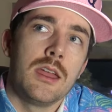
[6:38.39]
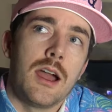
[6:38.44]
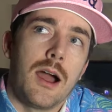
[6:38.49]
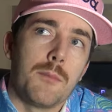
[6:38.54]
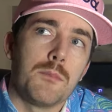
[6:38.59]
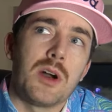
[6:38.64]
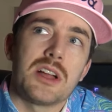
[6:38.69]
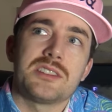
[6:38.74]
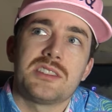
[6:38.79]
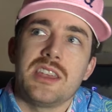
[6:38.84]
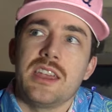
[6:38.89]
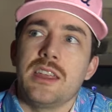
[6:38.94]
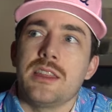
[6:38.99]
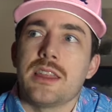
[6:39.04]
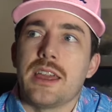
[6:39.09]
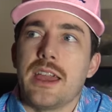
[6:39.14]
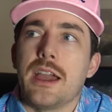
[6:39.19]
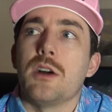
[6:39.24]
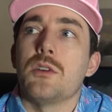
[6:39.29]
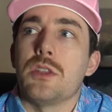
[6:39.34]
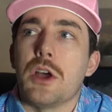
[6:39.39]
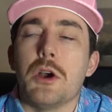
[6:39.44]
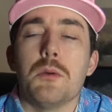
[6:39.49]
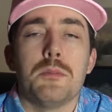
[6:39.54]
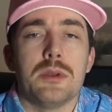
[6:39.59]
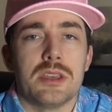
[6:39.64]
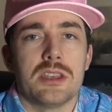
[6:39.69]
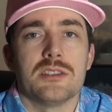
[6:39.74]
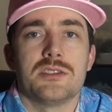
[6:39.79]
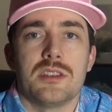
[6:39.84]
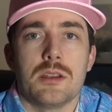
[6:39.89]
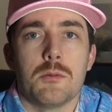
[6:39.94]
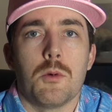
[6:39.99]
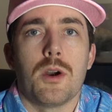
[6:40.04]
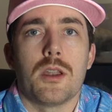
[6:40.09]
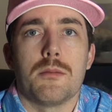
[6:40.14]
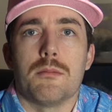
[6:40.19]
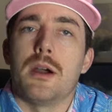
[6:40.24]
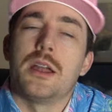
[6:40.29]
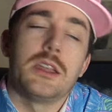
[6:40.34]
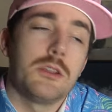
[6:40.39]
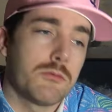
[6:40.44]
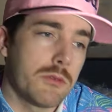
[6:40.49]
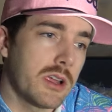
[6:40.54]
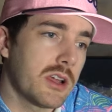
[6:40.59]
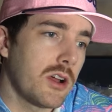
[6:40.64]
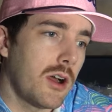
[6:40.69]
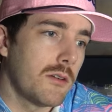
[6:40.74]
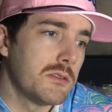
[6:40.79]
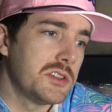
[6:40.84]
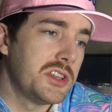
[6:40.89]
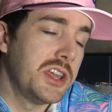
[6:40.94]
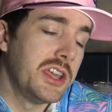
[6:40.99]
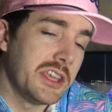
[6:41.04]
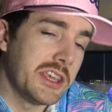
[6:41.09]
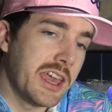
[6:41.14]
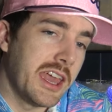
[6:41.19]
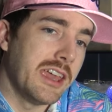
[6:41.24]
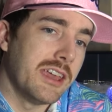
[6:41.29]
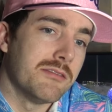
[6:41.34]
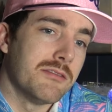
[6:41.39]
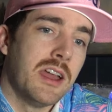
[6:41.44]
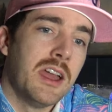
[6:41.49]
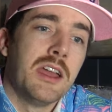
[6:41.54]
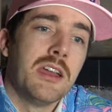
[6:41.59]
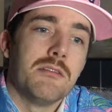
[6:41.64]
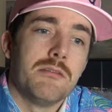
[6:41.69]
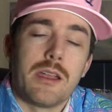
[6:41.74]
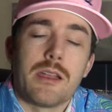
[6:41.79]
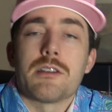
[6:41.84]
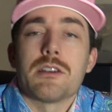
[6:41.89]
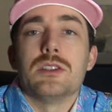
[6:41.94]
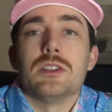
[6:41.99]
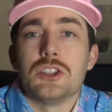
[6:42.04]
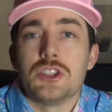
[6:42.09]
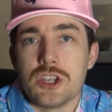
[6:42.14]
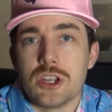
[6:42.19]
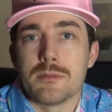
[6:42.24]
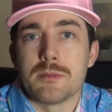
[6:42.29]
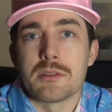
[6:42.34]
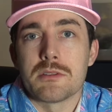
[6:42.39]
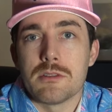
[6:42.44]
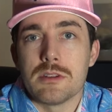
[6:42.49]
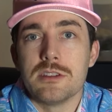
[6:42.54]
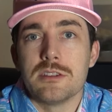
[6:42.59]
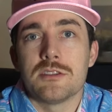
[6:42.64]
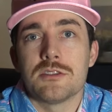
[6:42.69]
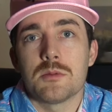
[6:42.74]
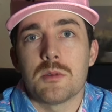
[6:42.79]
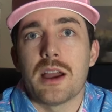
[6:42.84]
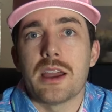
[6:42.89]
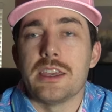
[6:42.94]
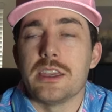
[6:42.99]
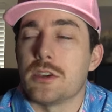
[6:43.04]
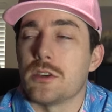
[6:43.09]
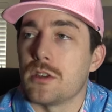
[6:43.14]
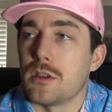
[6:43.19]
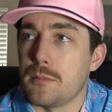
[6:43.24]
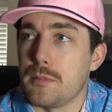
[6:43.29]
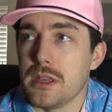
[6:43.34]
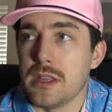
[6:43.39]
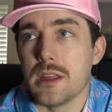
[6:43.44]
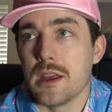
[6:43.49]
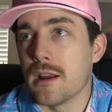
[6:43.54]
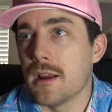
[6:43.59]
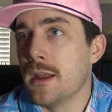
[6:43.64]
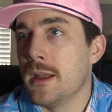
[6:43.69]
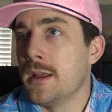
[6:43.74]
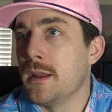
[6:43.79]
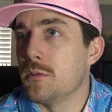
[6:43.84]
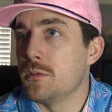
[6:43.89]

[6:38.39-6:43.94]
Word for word: I'm not saying they held out because they wanted money. Rick obviously gave very legitimate reasons why he couldn't be there.